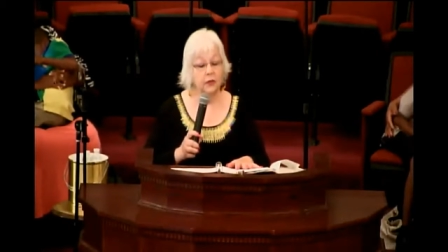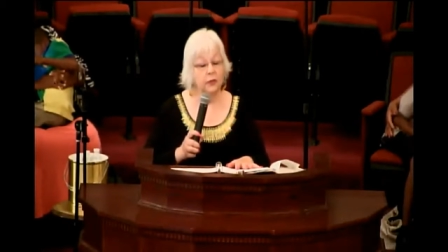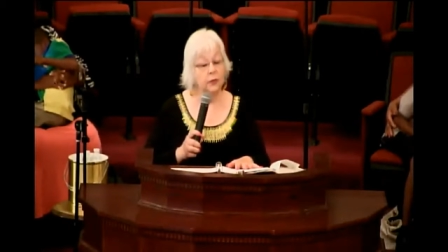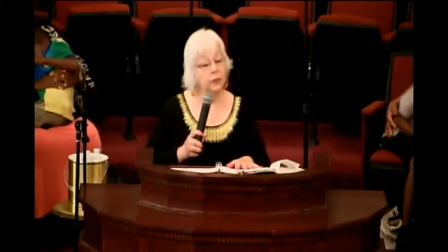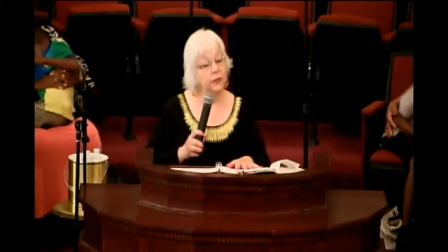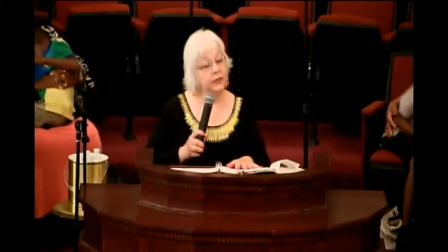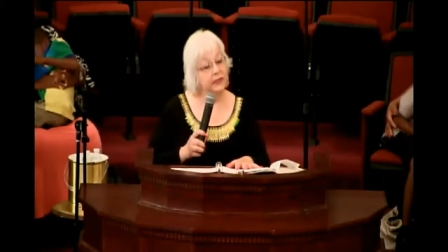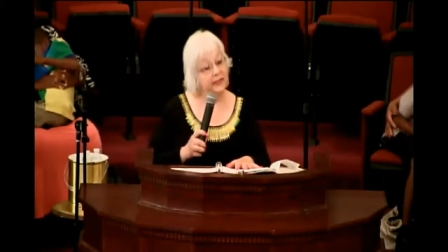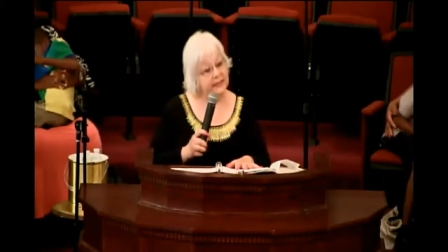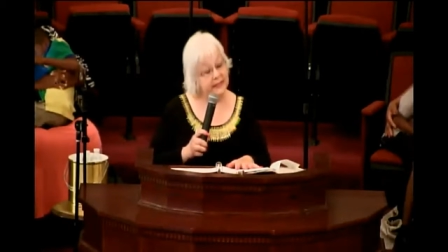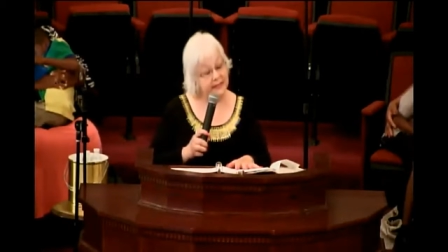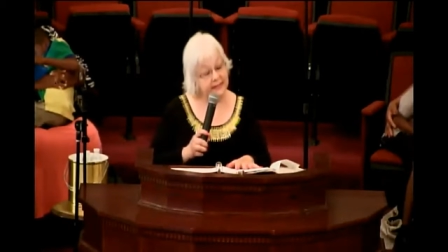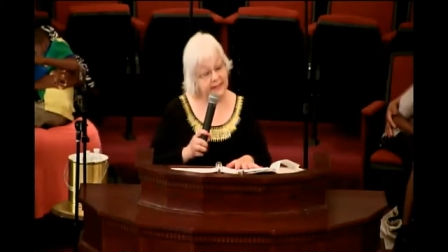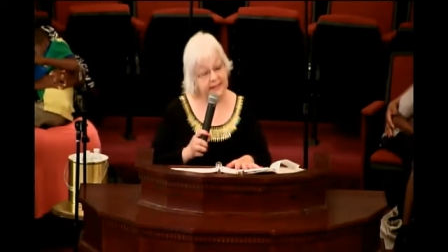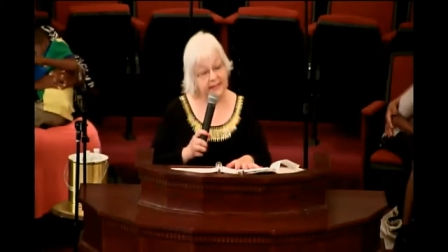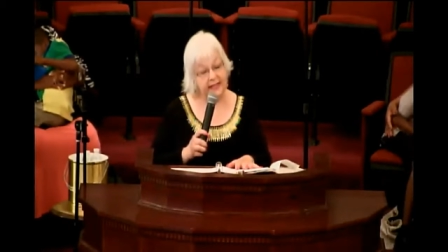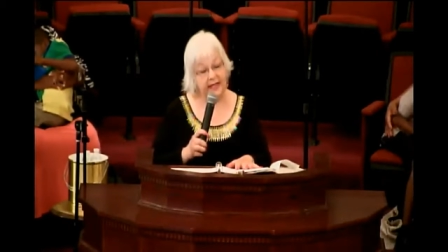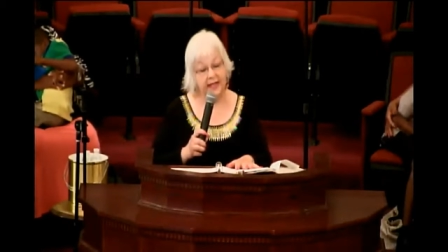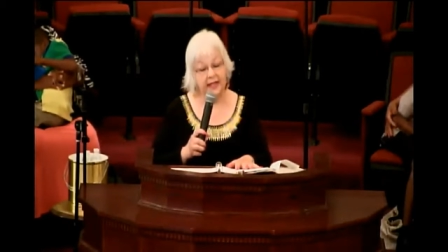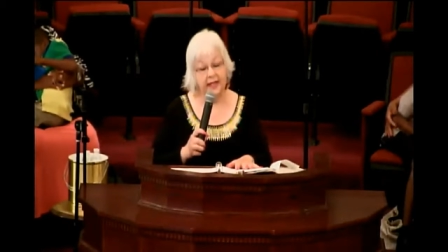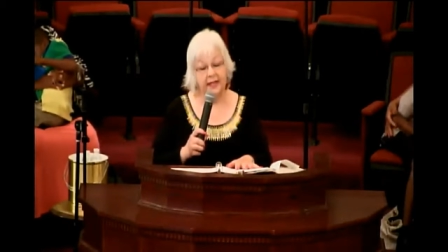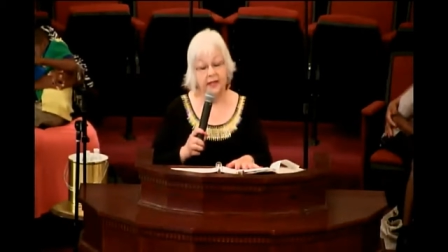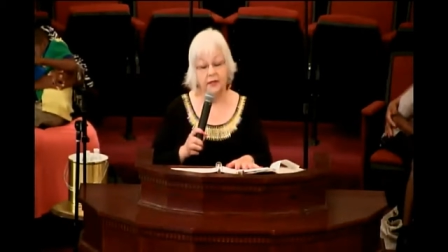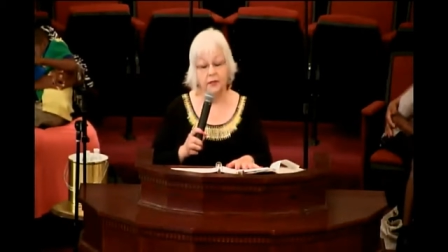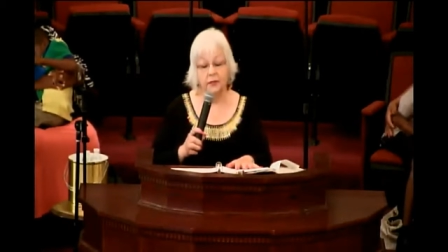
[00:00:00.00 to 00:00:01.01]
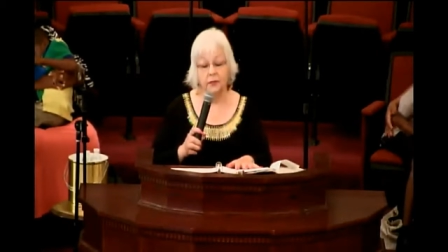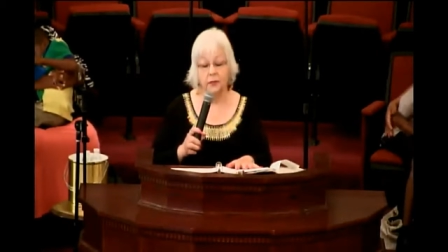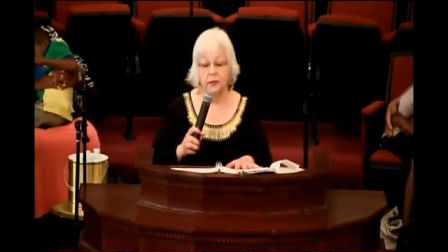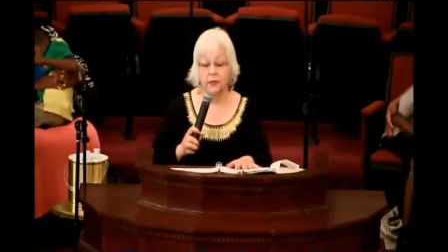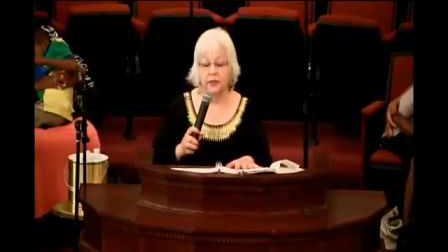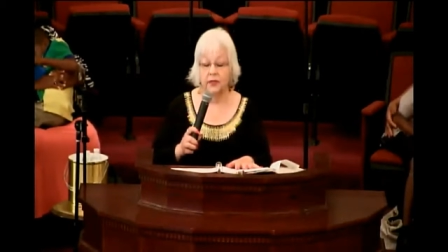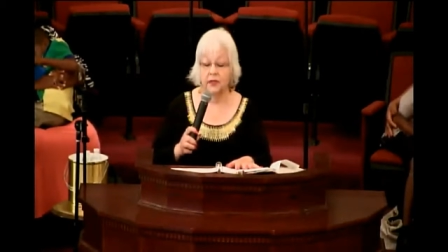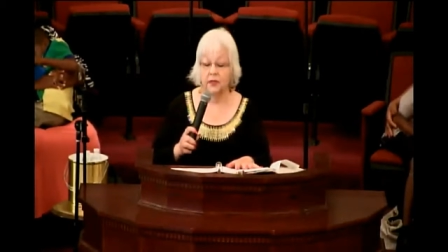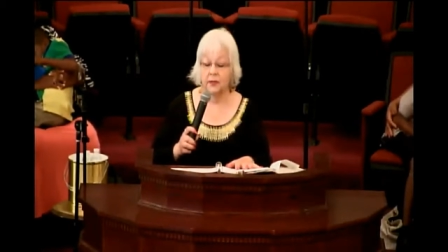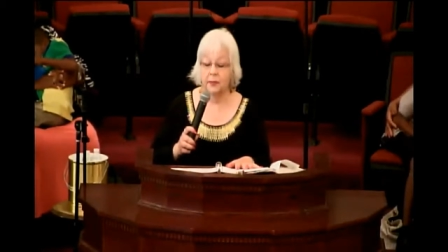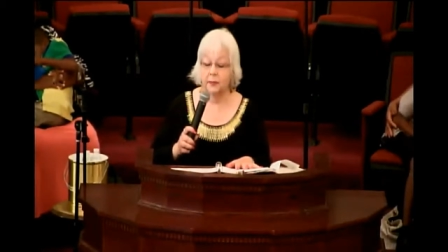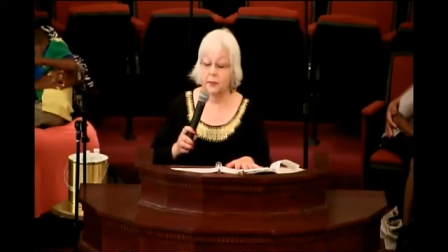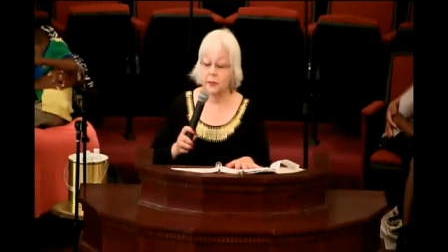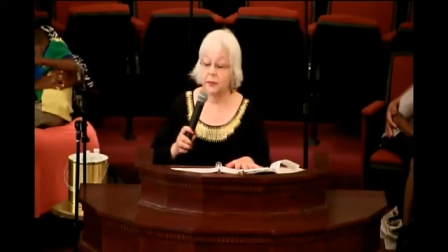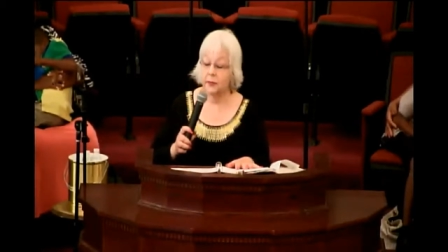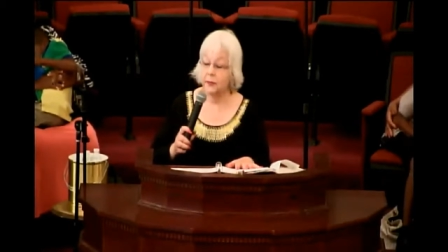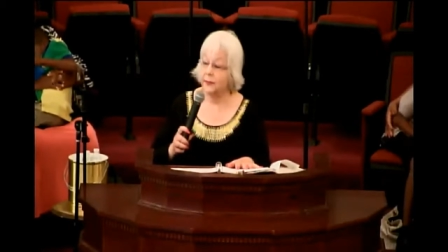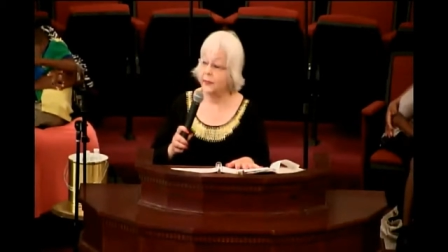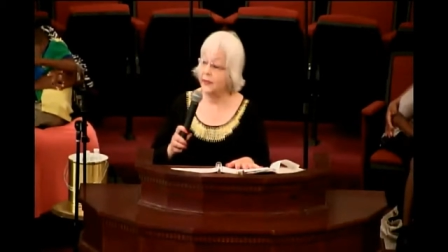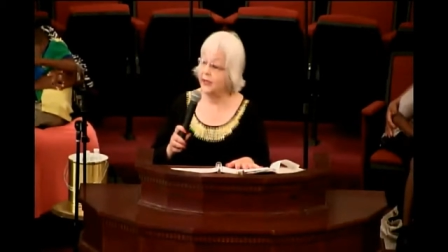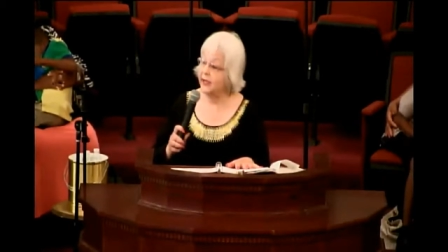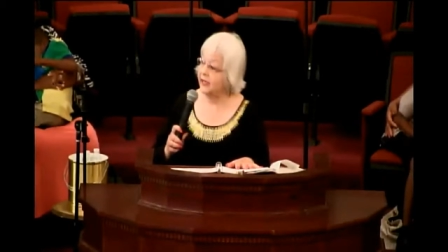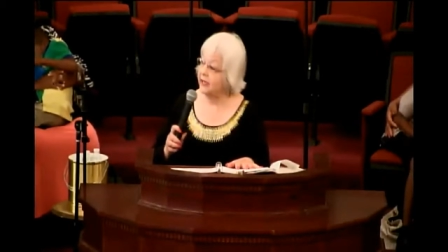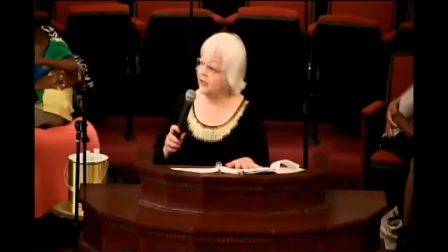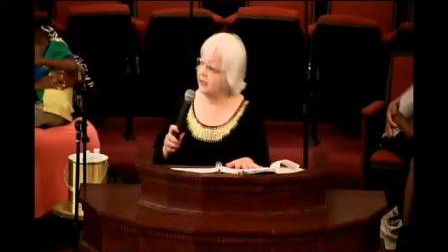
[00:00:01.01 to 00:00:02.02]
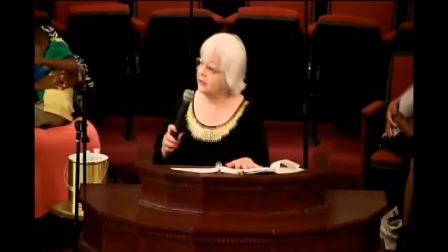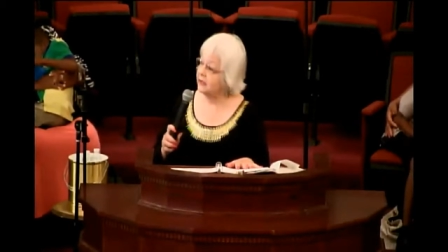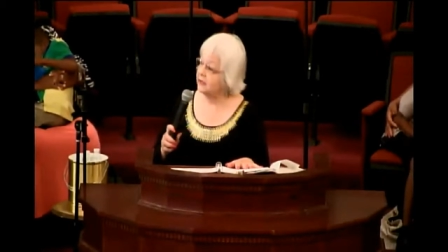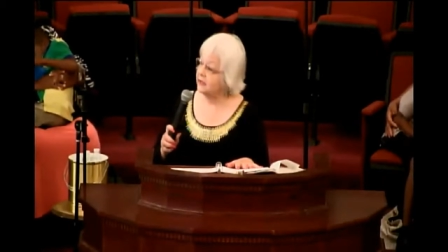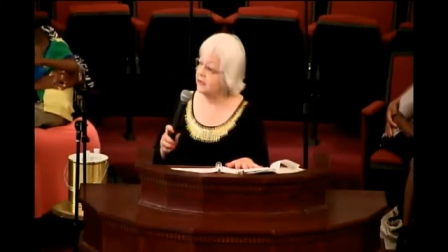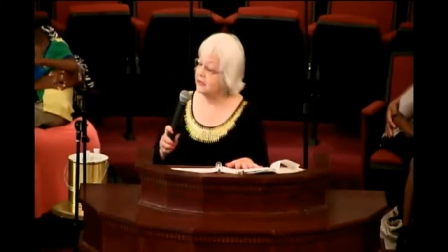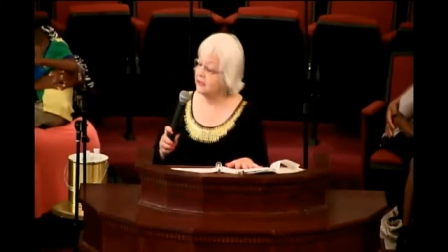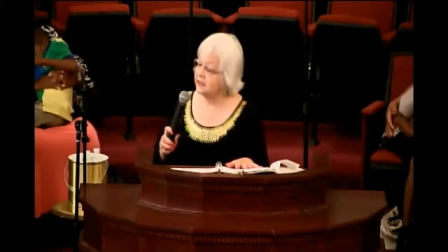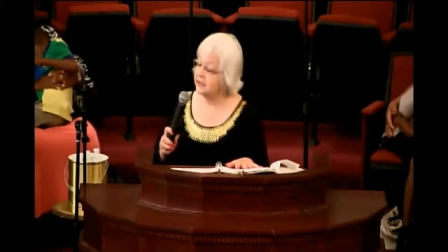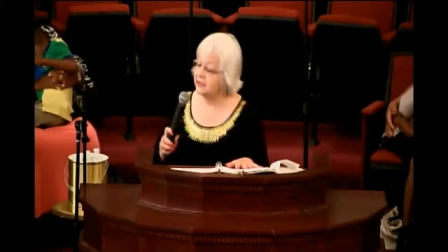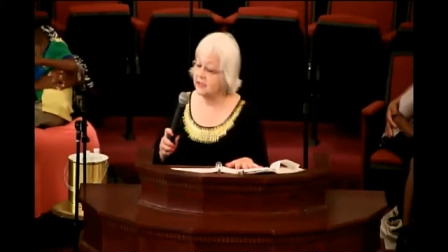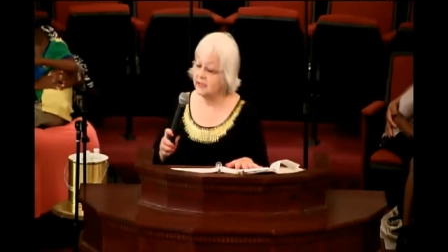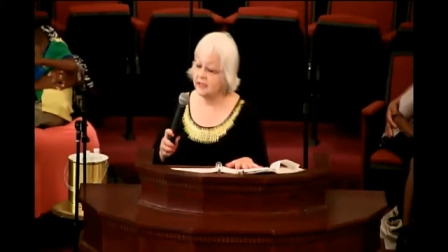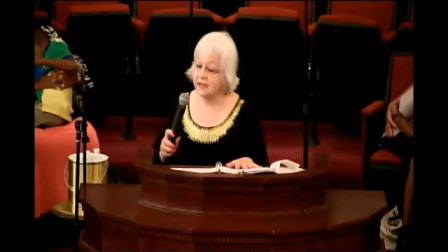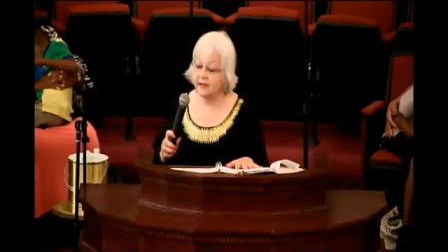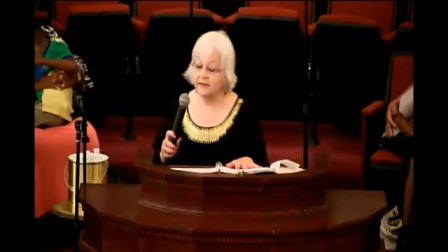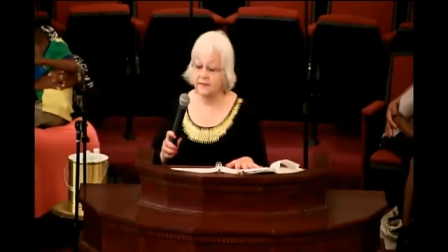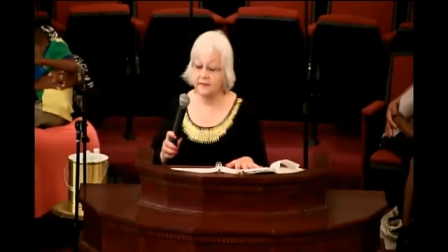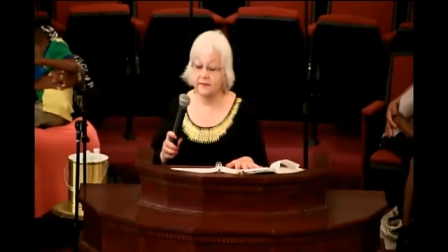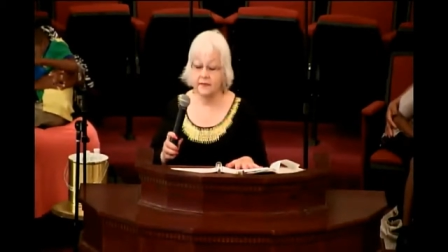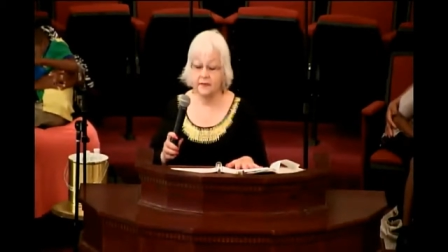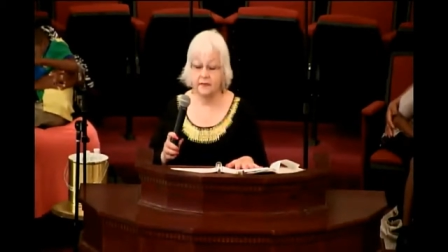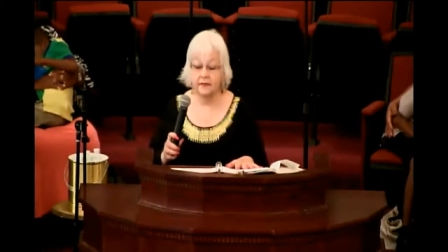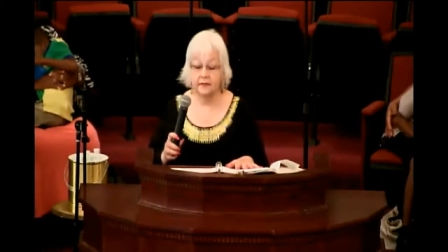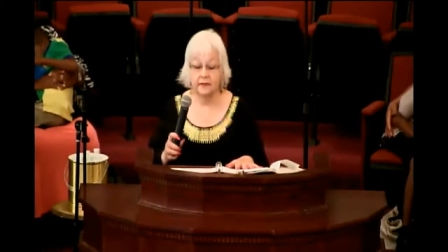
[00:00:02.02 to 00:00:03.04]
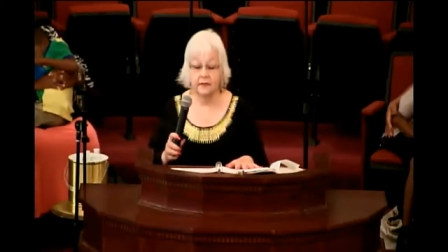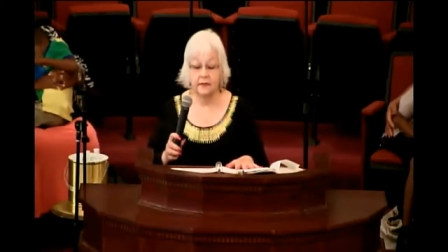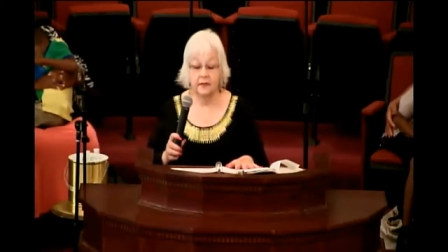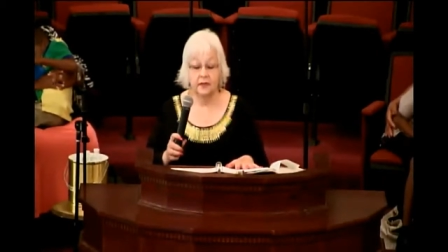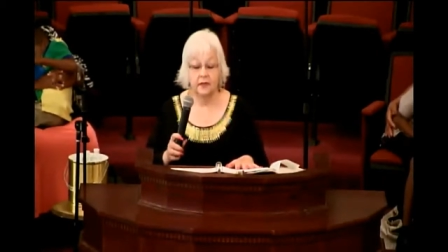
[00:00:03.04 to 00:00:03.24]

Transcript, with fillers: We say we are prepared to suffer.